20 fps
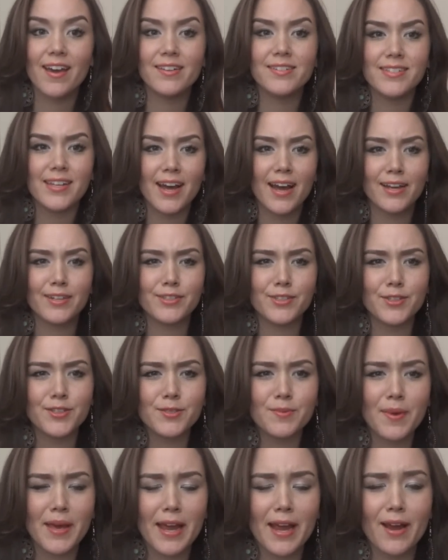And yeah,
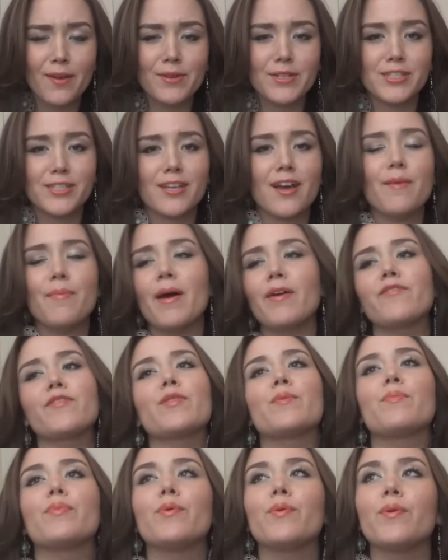excuse my hair, we just got back
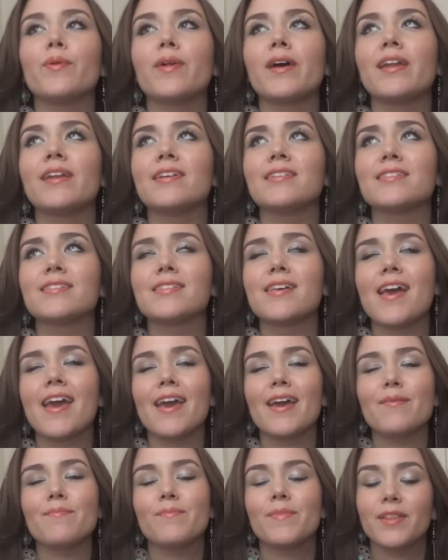from the pool and it's
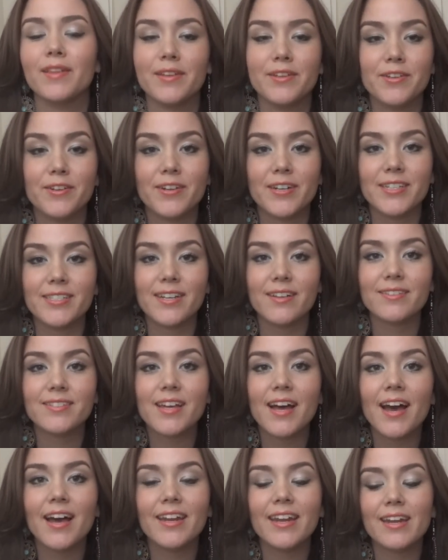a million degrees
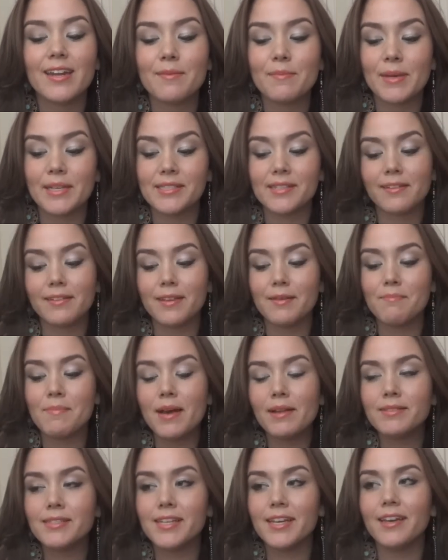outside and I'm basically
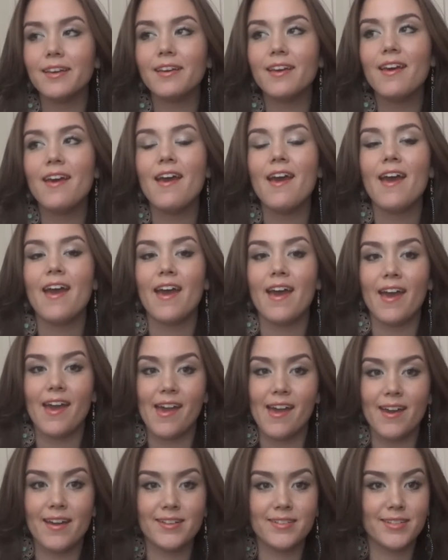melting.
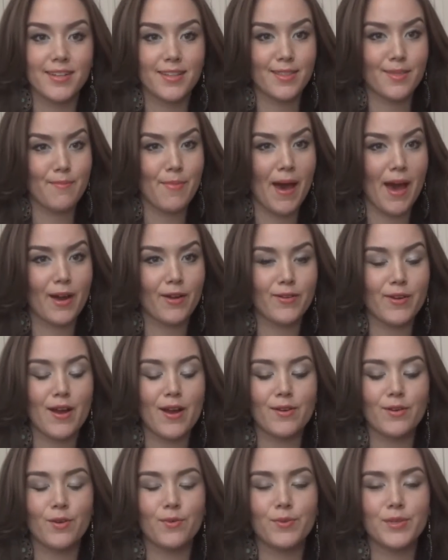And the
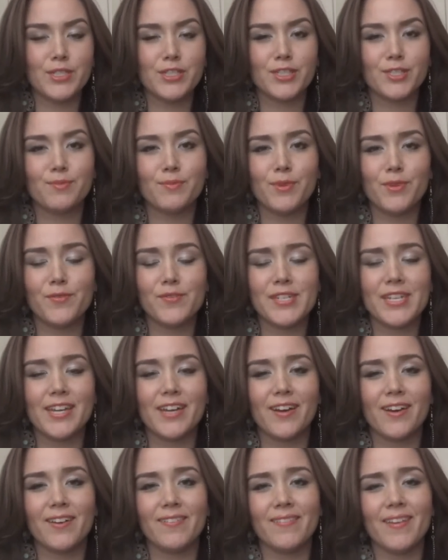background, we just moved
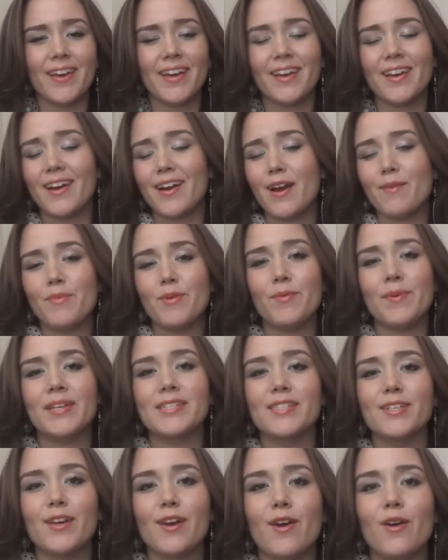here like a couple
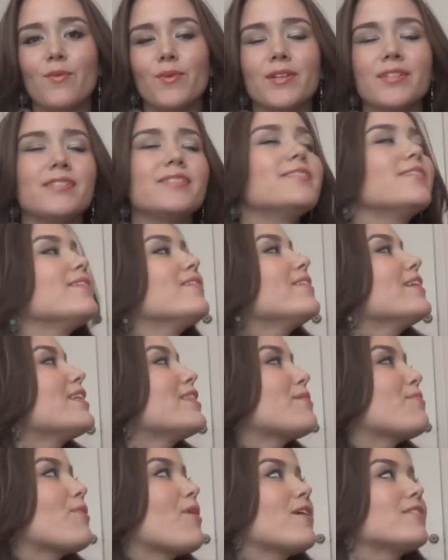weeks ago. We're still
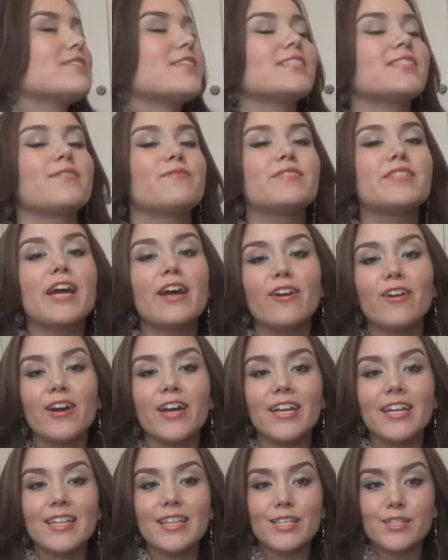in the process of
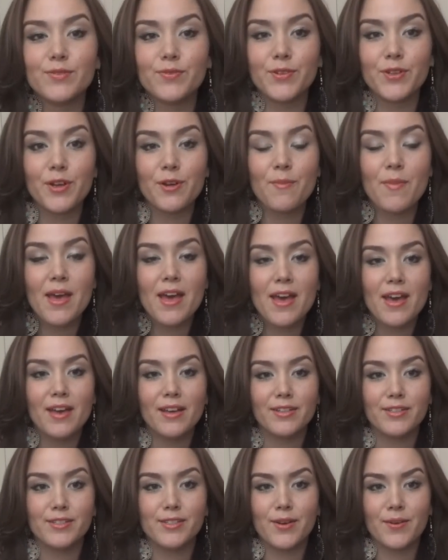decorating this room.
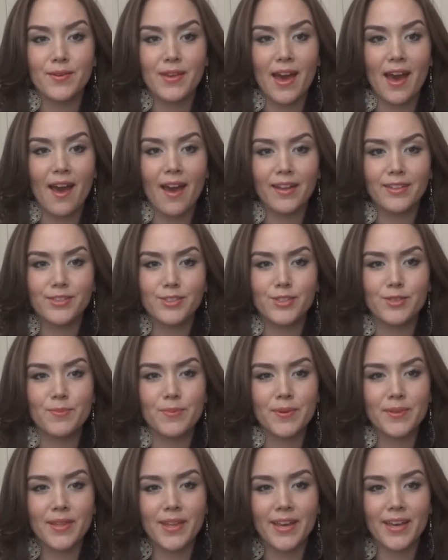So yeah, it's
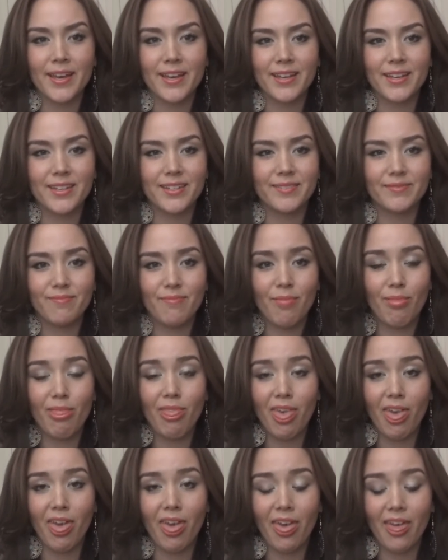super like
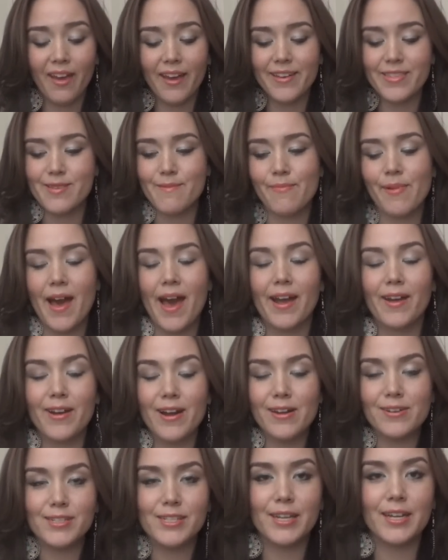bleh, in the
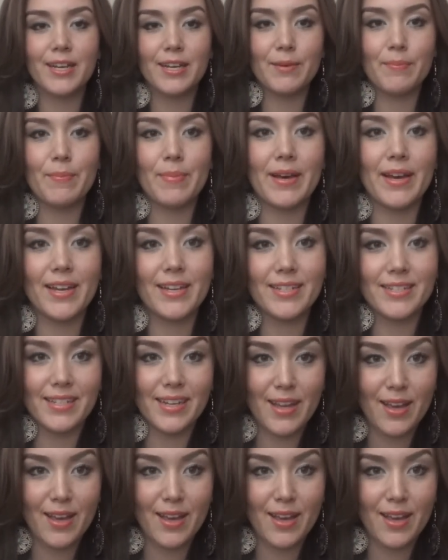background, but